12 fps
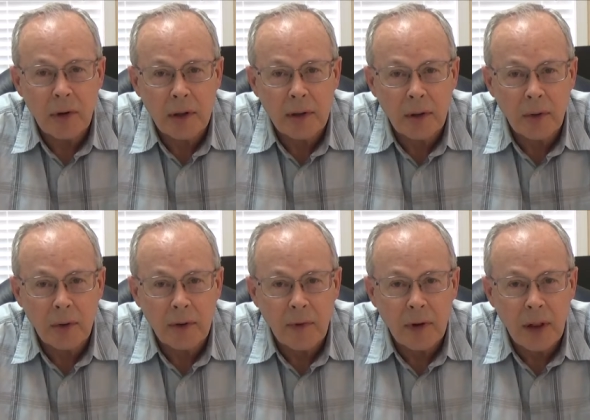and the
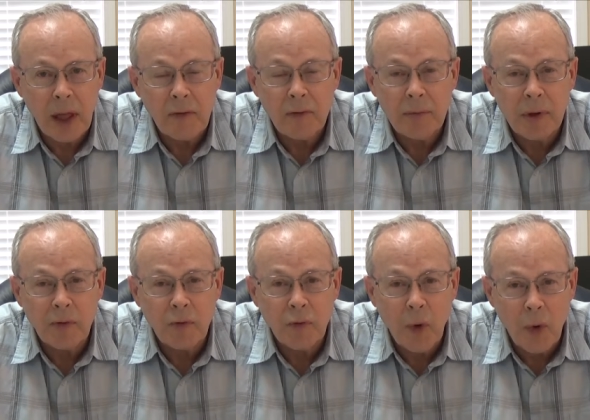Lord of our life
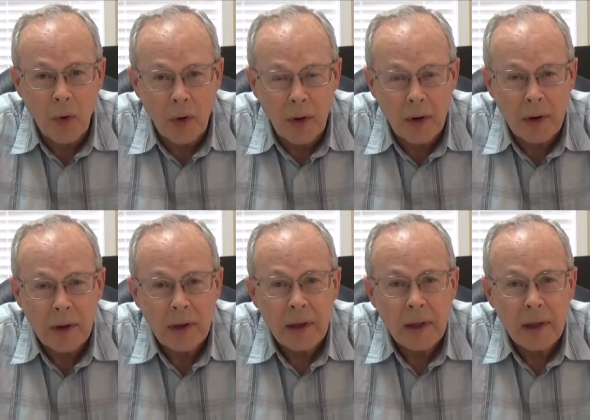before